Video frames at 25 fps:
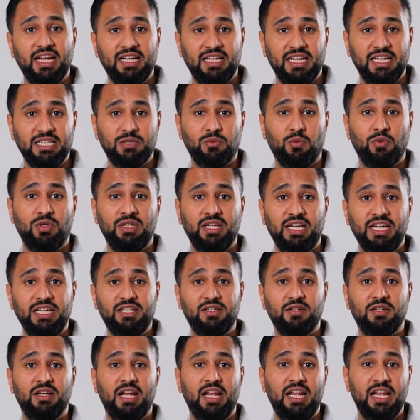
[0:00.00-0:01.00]
kidneys will need
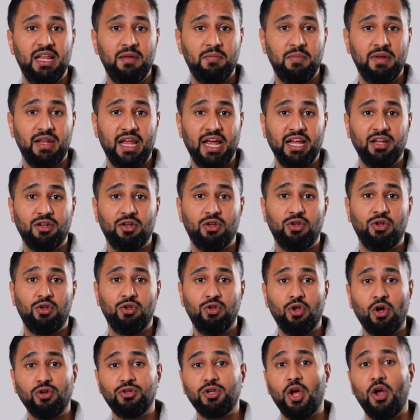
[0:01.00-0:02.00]
to eliminate
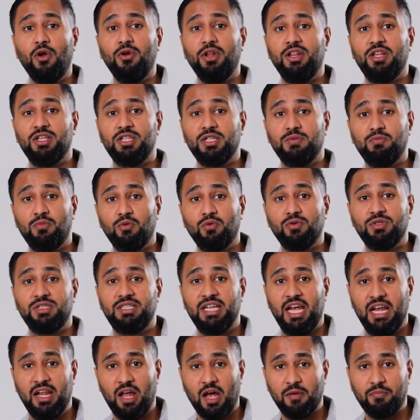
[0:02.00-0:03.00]
not only the small
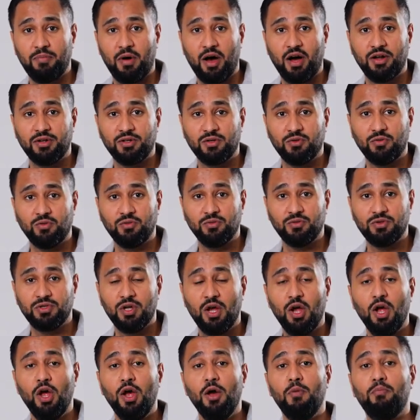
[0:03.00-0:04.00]
zeolite particles,
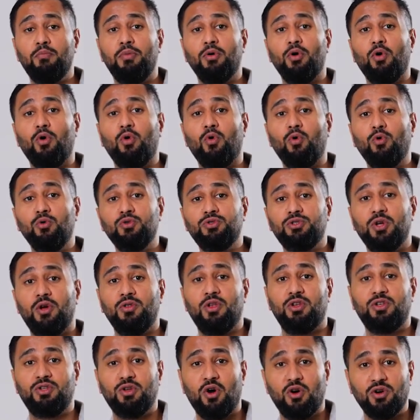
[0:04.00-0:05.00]
but also
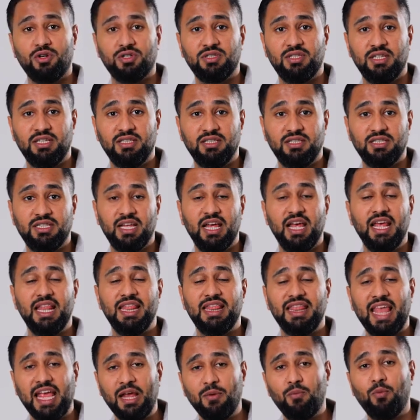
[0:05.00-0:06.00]
the toxins
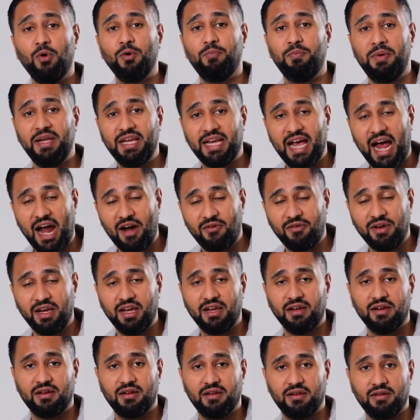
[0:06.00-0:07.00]
they would be
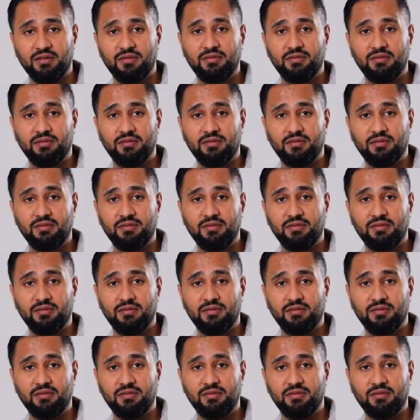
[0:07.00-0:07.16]
carrying.